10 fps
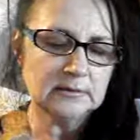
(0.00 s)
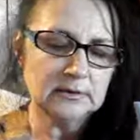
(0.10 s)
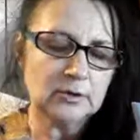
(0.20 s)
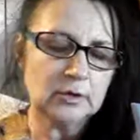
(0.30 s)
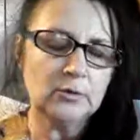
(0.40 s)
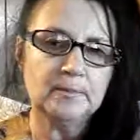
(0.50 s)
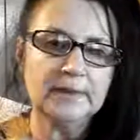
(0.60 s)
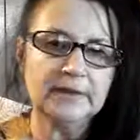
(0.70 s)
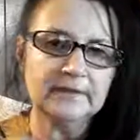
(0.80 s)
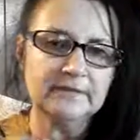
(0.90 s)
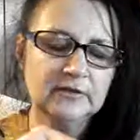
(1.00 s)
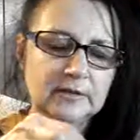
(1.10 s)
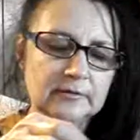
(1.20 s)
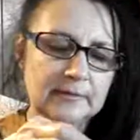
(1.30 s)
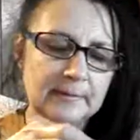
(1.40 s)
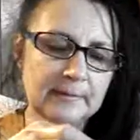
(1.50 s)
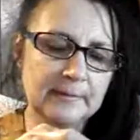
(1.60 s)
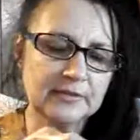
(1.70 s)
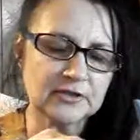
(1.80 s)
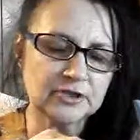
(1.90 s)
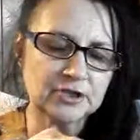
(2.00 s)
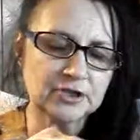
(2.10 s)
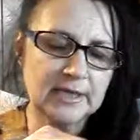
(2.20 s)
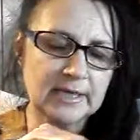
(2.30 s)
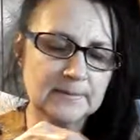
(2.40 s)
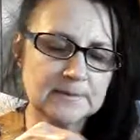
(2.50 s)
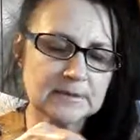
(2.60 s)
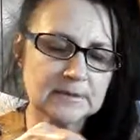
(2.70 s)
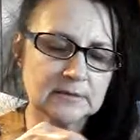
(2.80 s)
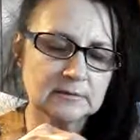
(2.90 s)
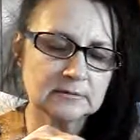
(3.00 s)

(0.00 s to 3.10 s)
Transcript: you know, but if you can remember the shapes,